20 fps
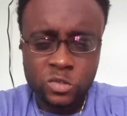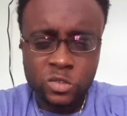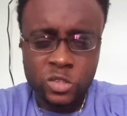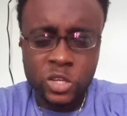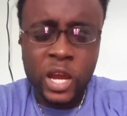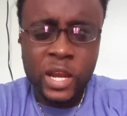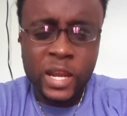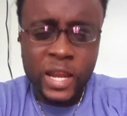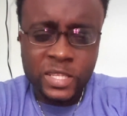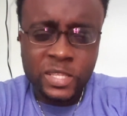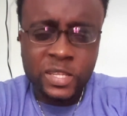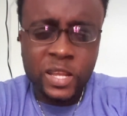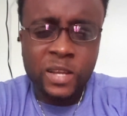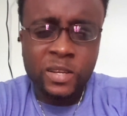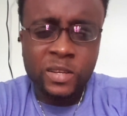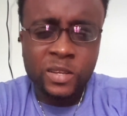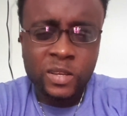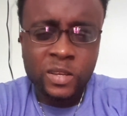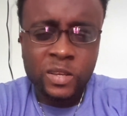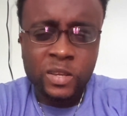You
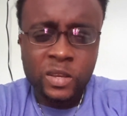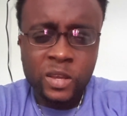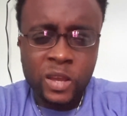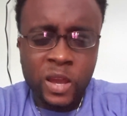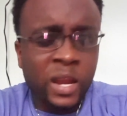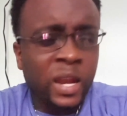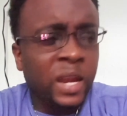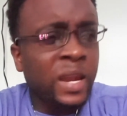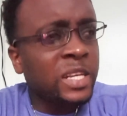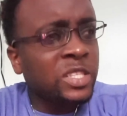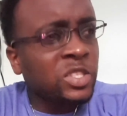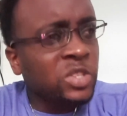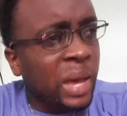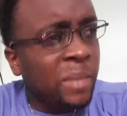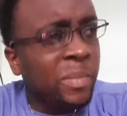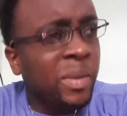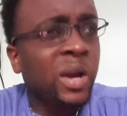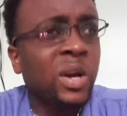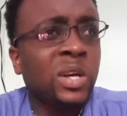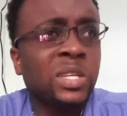understand? And that's why
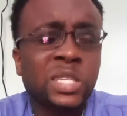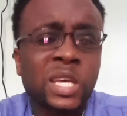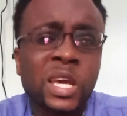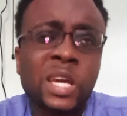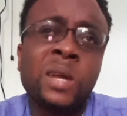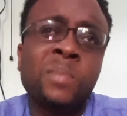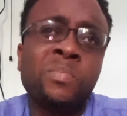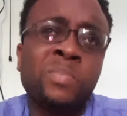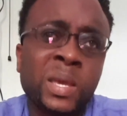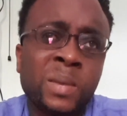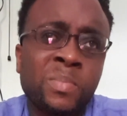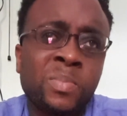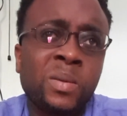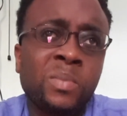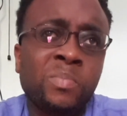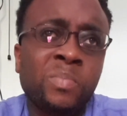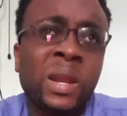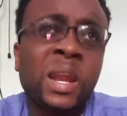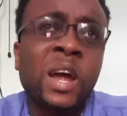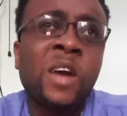I'm going to say, no, people,
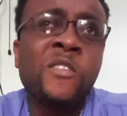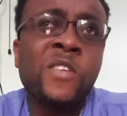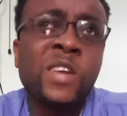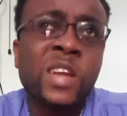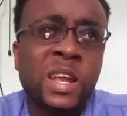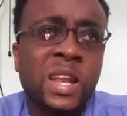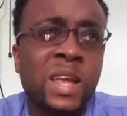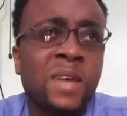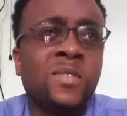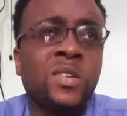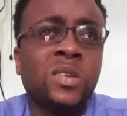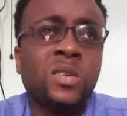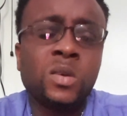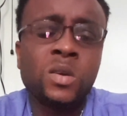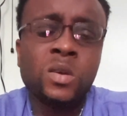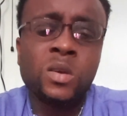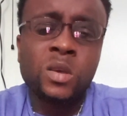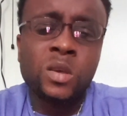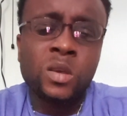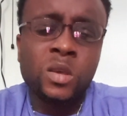on a real level.
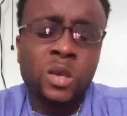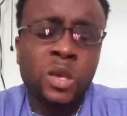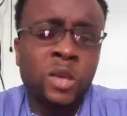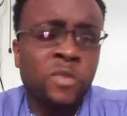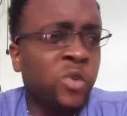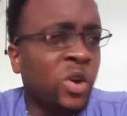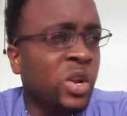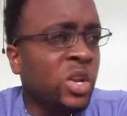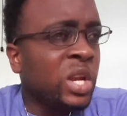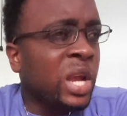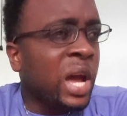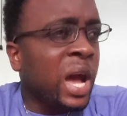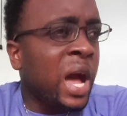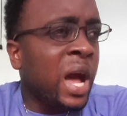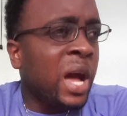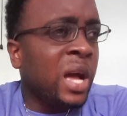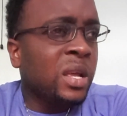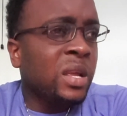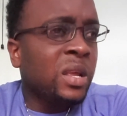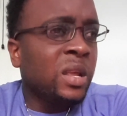If you
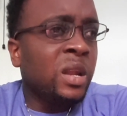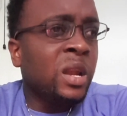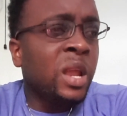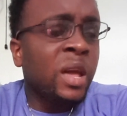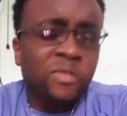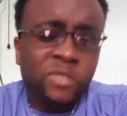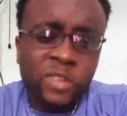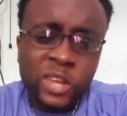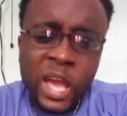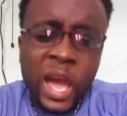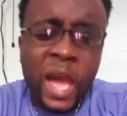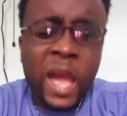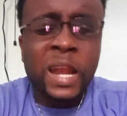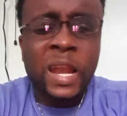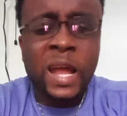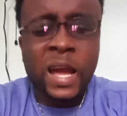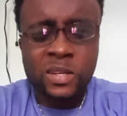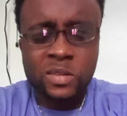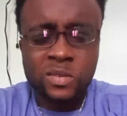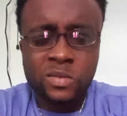don't left the
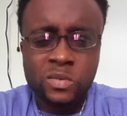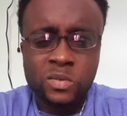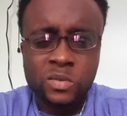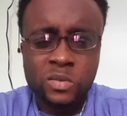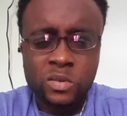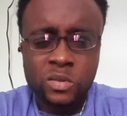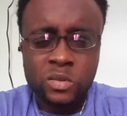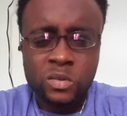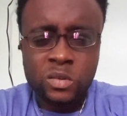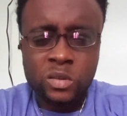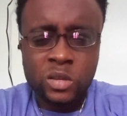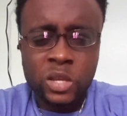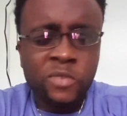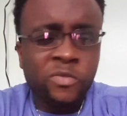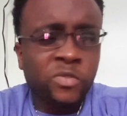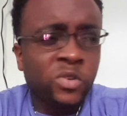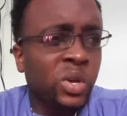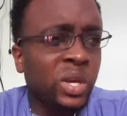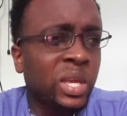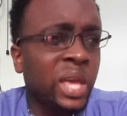island,
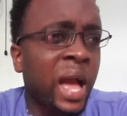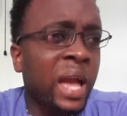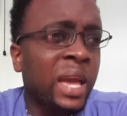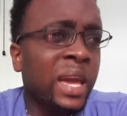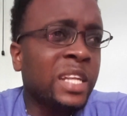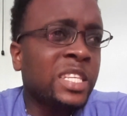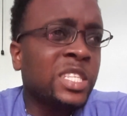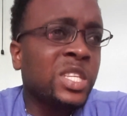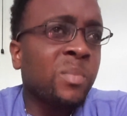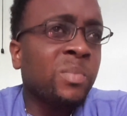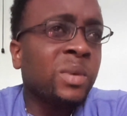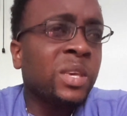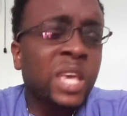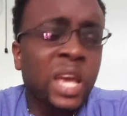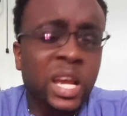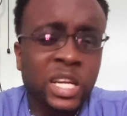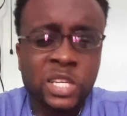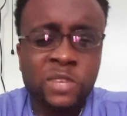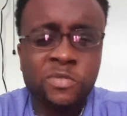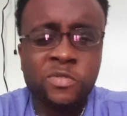if you can get some
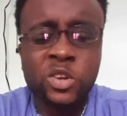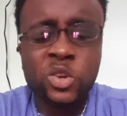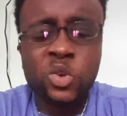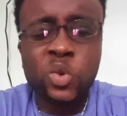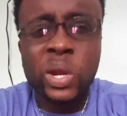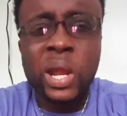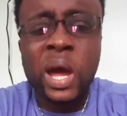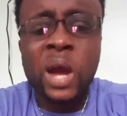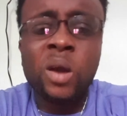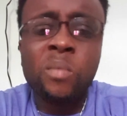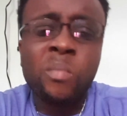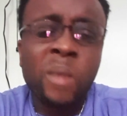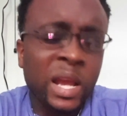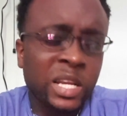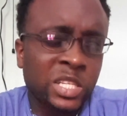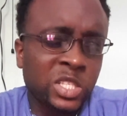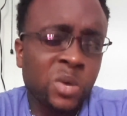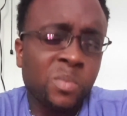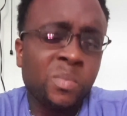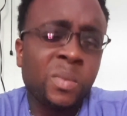cash, if you don't go buy
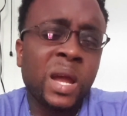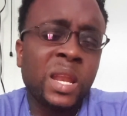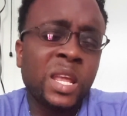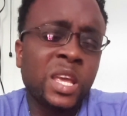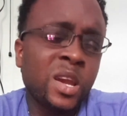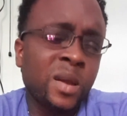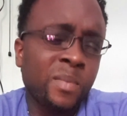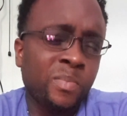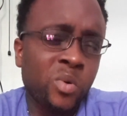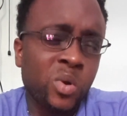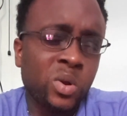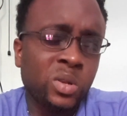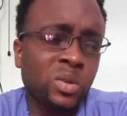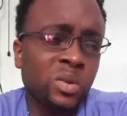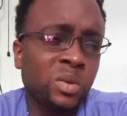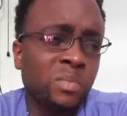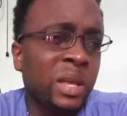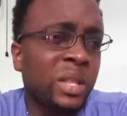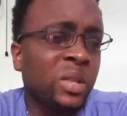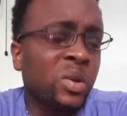something at the airport,
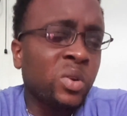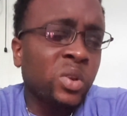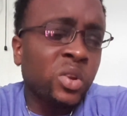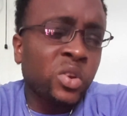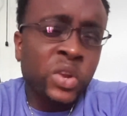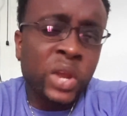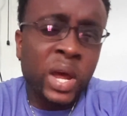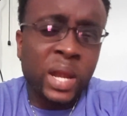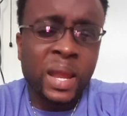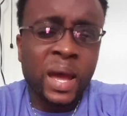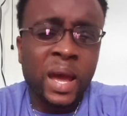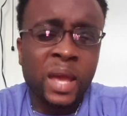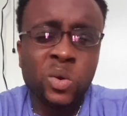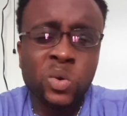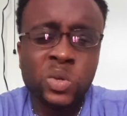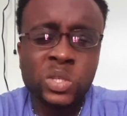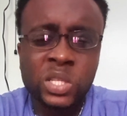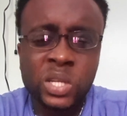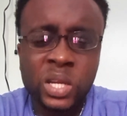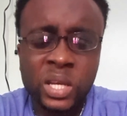you better only do that than
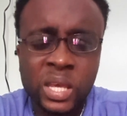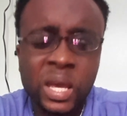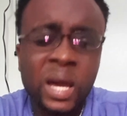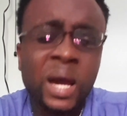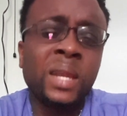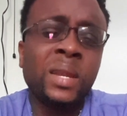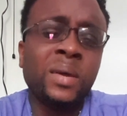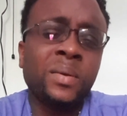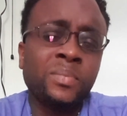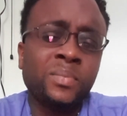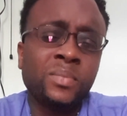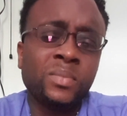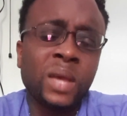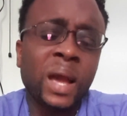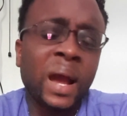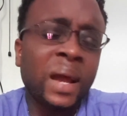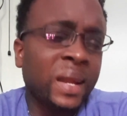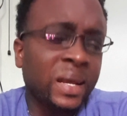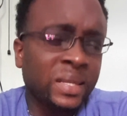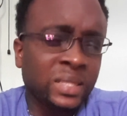use a card. You
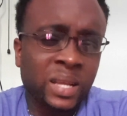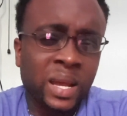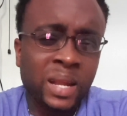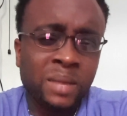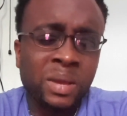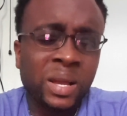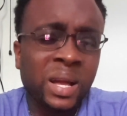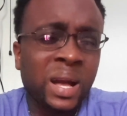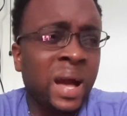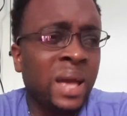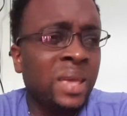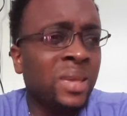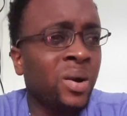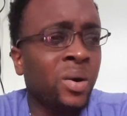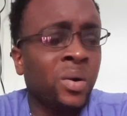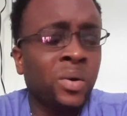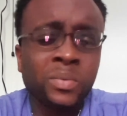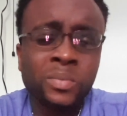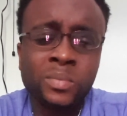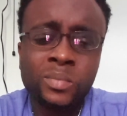understand? Because,
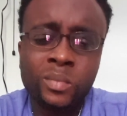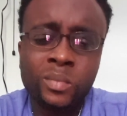yo,